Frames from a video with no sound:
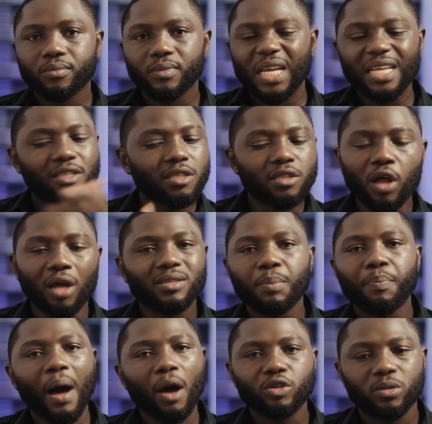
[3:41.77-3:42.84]
It's not
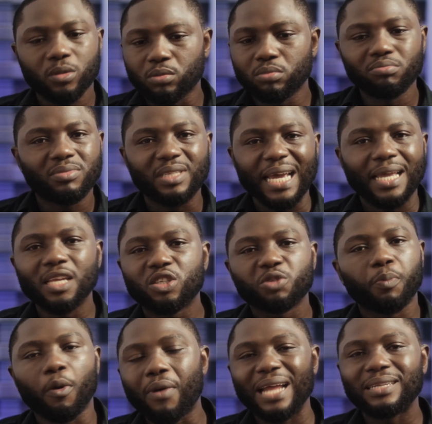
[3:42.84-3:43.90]
about taking
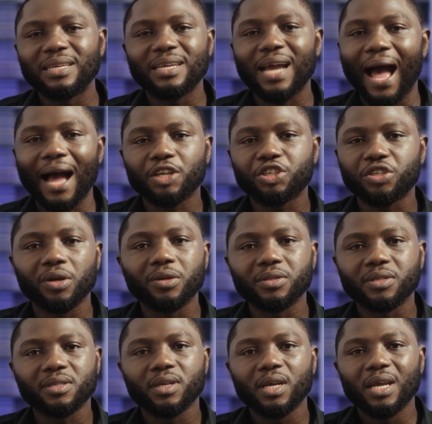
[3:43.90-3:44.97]
sporadic
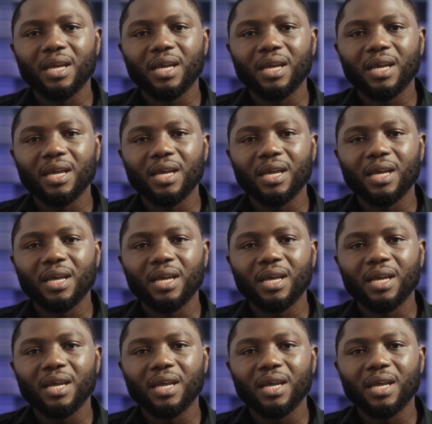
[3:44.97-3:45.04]
actions.